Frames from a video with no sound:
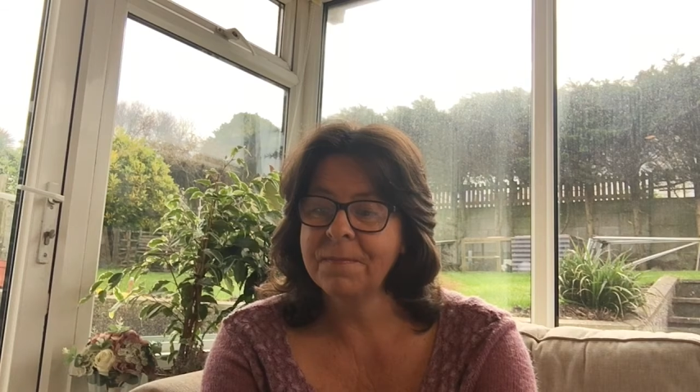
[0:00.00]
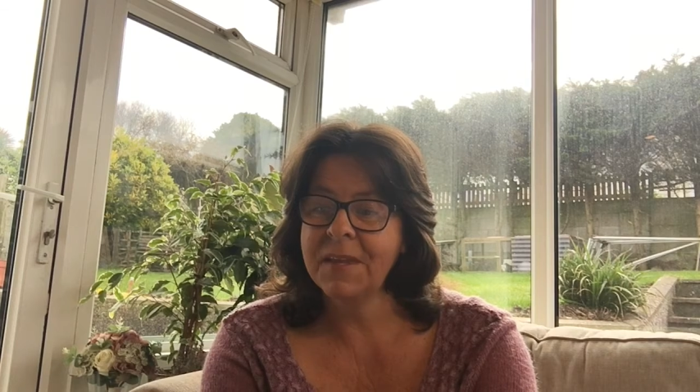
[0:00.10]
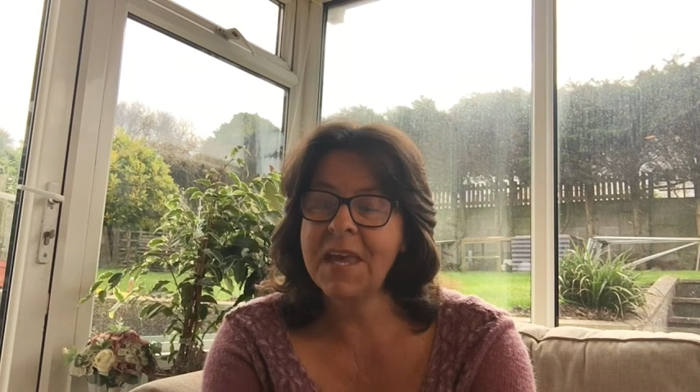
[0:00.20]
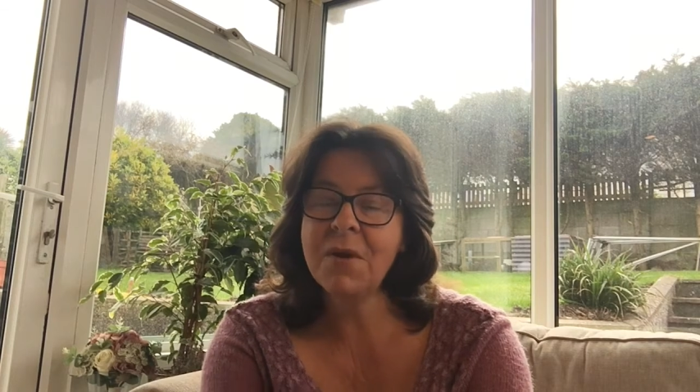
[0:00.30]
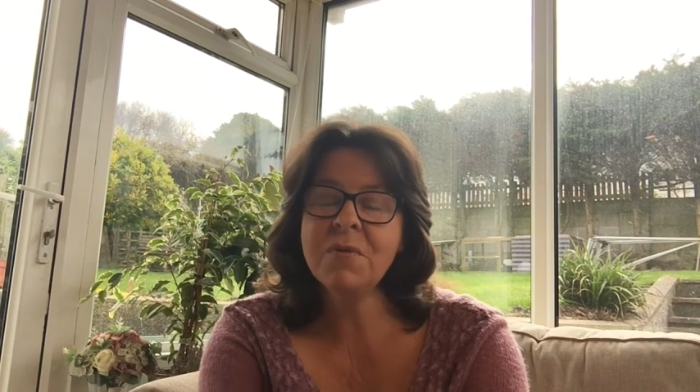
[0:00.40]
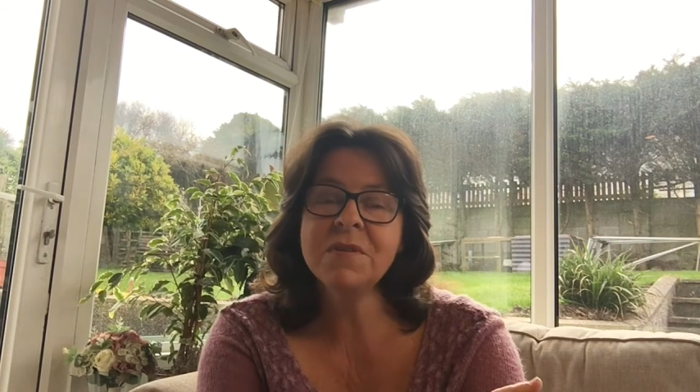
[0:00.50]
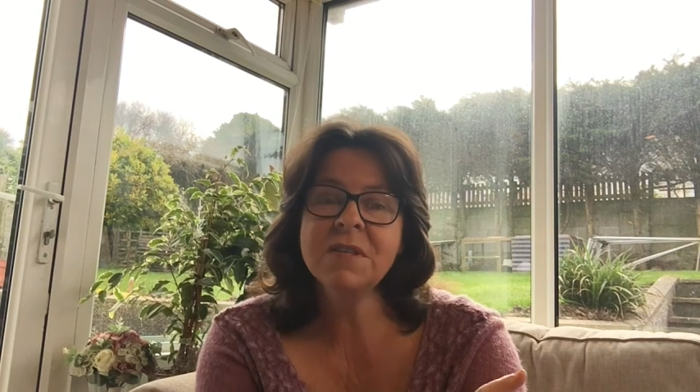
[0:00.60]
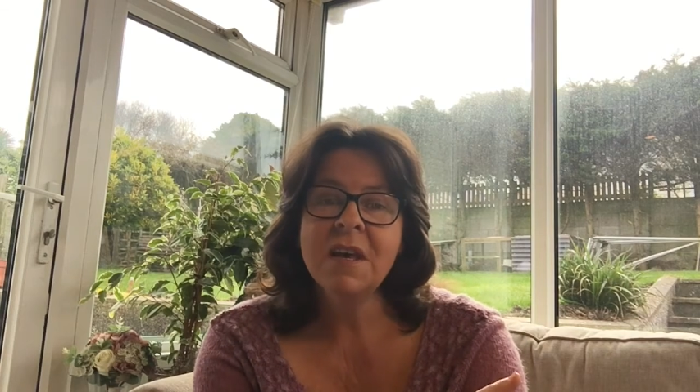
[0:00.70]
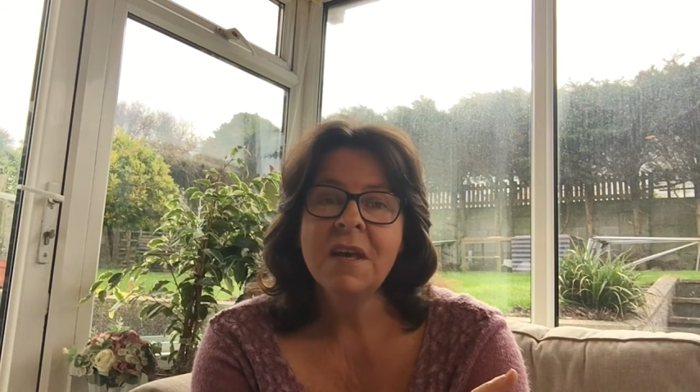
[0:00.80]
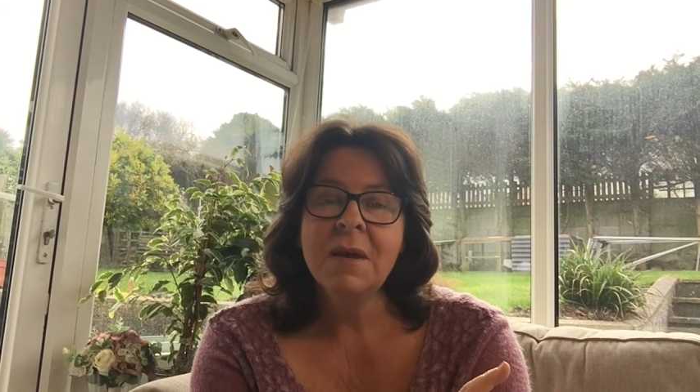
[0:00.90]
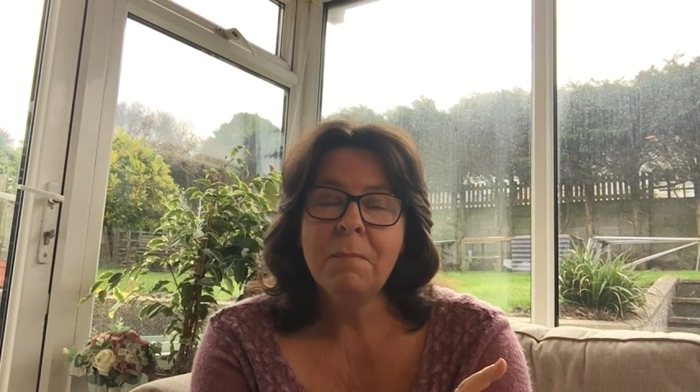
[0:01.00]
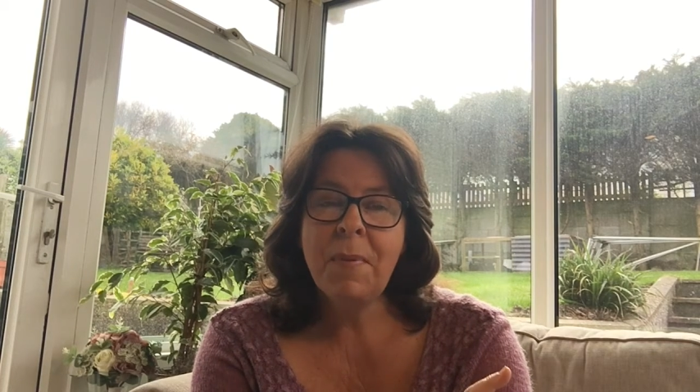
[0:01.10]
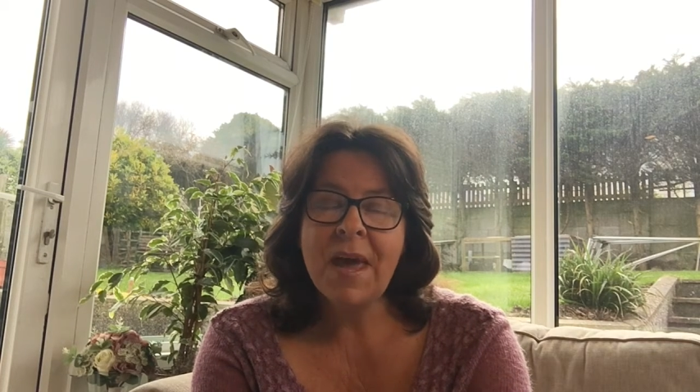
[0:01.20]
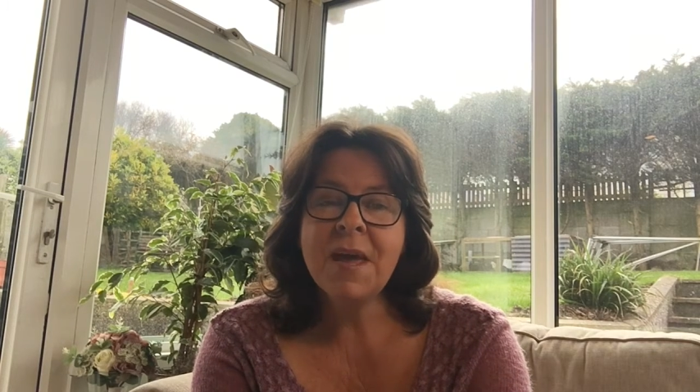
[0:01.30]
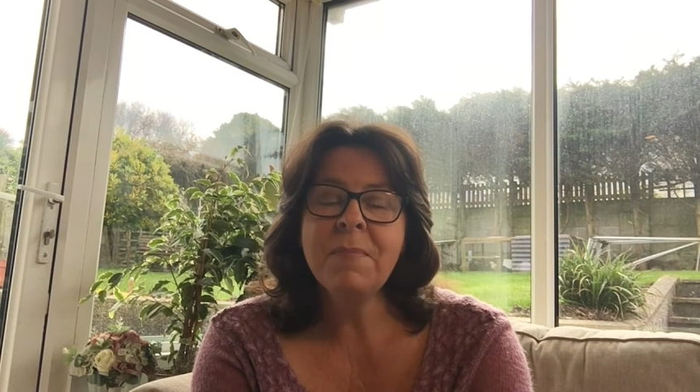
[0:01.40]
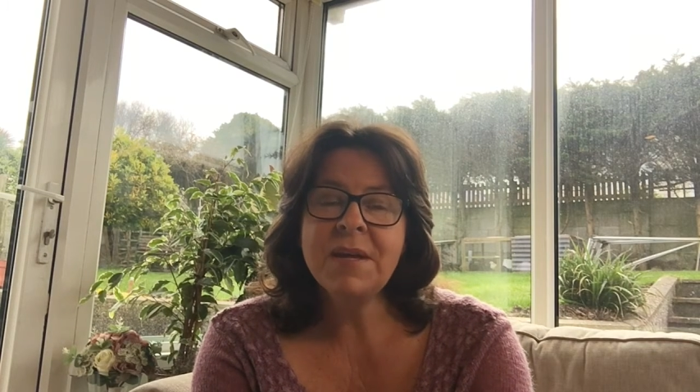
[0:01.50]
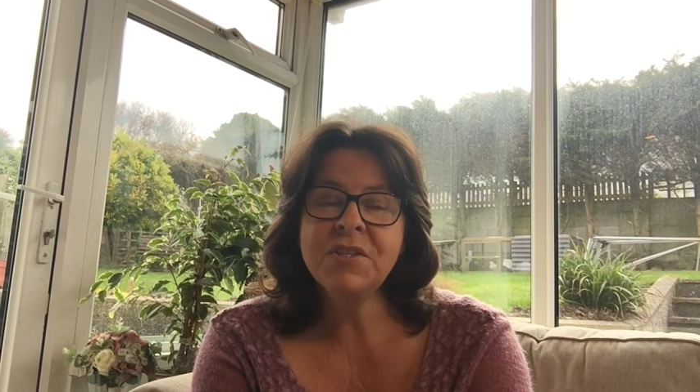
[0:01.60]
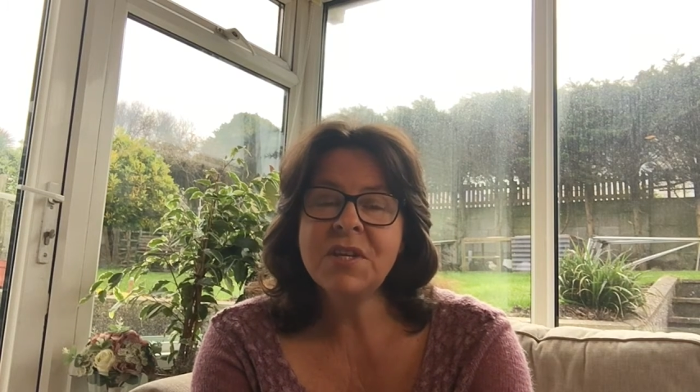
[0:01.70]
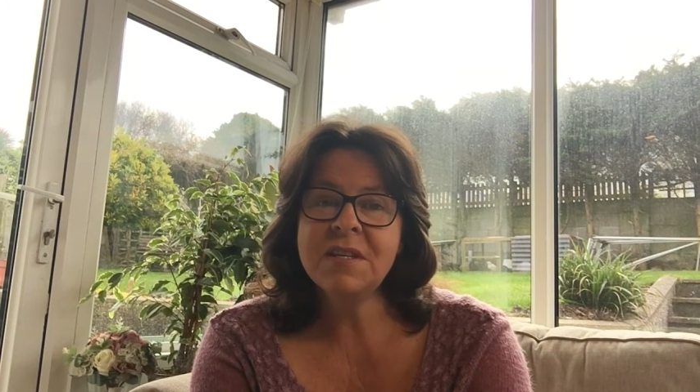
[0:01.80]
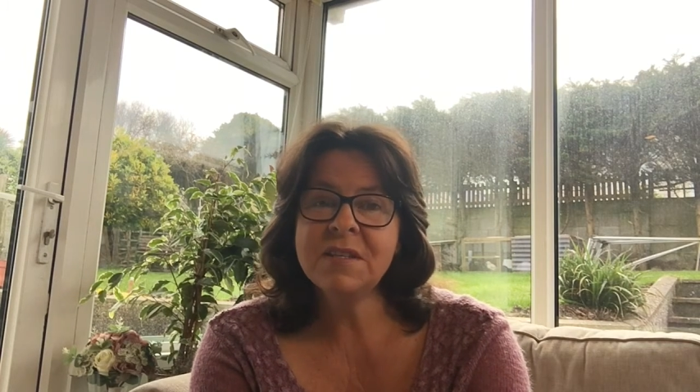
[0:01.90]
He was baby
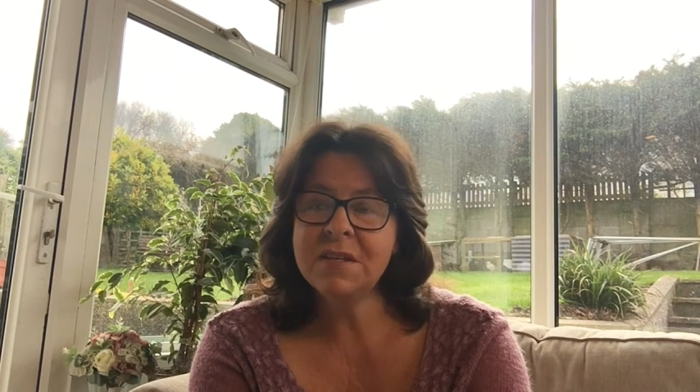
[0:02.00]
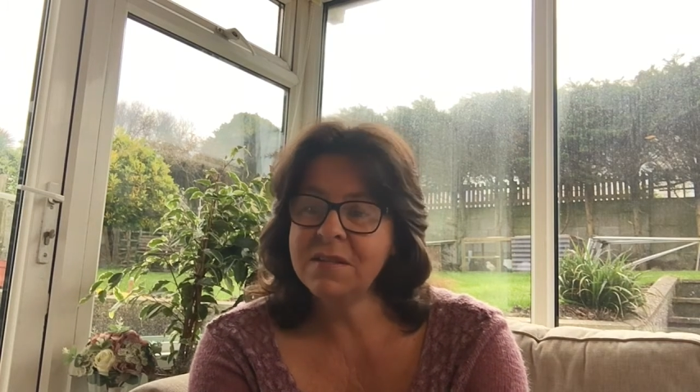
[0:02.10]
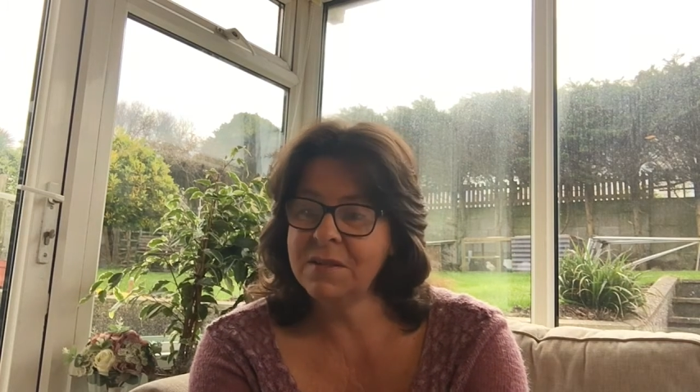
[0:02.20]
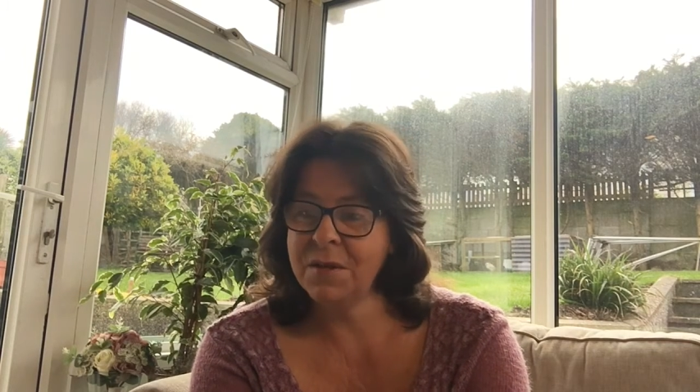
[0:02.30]
Jesus